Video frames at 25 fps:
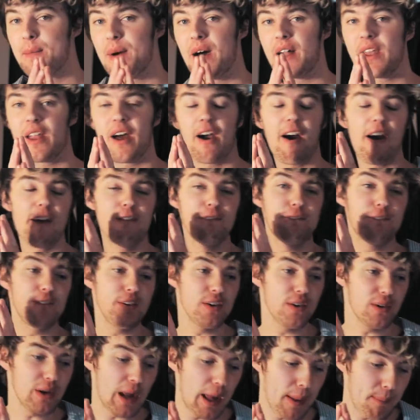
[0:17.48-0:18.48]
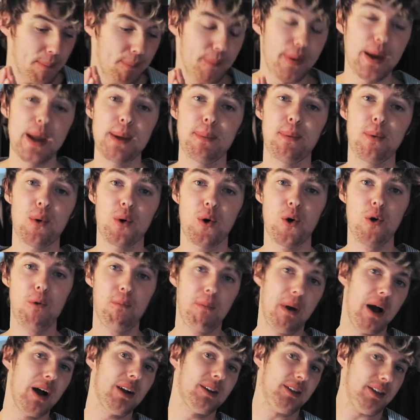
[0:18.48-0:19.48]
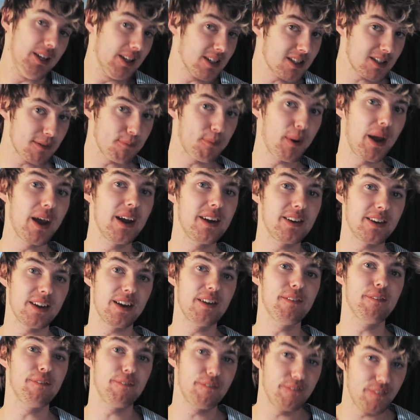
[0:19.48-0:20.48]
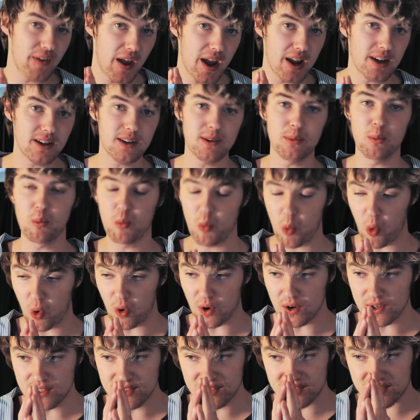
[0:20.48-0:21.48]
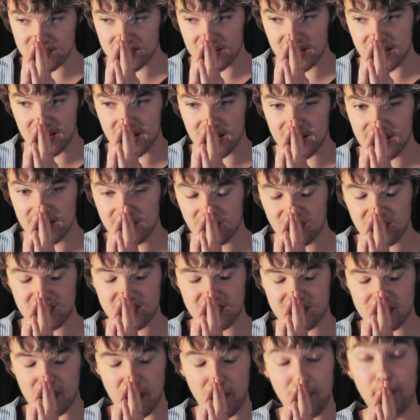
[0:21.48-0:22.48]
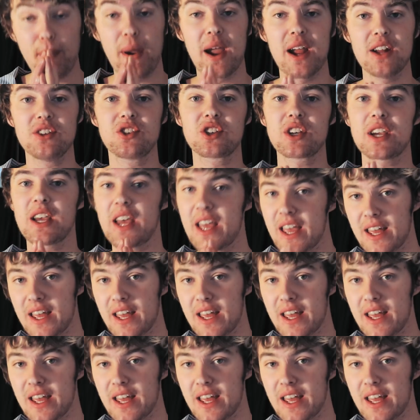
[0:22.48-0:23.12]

but like, I feel like people who participate in fandom wars are just major